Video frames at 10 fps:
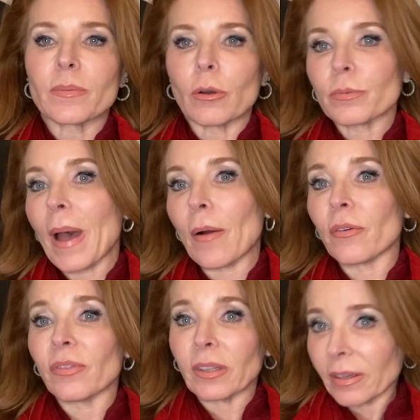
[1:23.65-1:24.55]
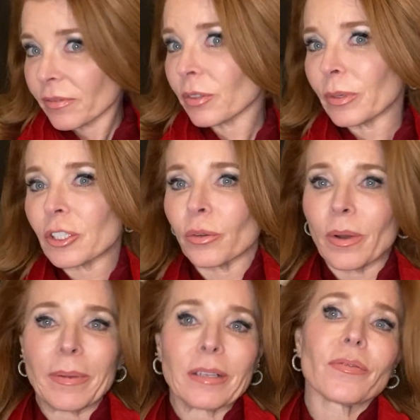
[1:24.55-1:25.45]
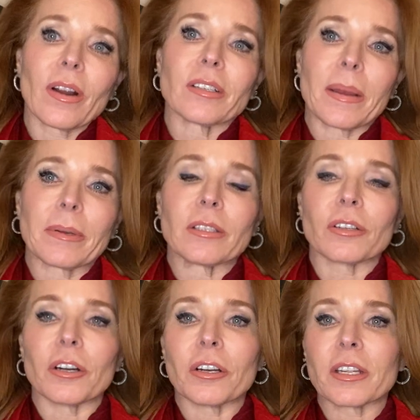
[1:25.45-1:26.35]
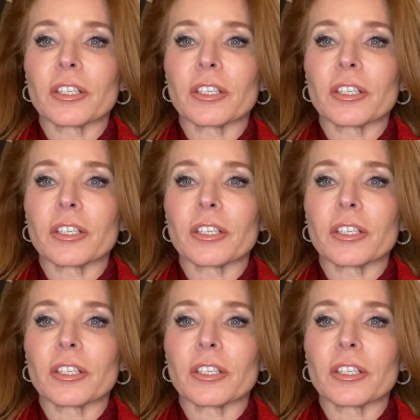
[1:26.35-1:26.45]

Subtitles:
most powerful and influential women, as far as I'm concerned.